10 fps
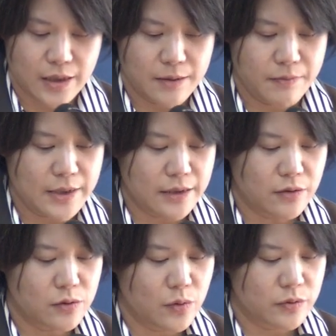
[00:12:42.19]
even at
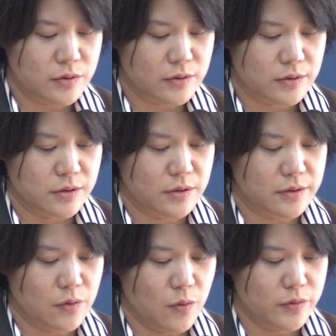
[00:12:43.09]
the lowest
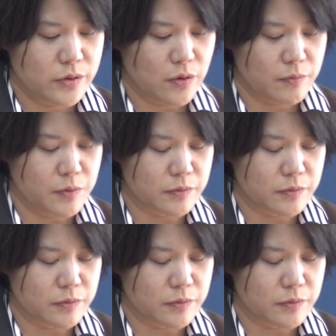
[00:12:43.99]
dose of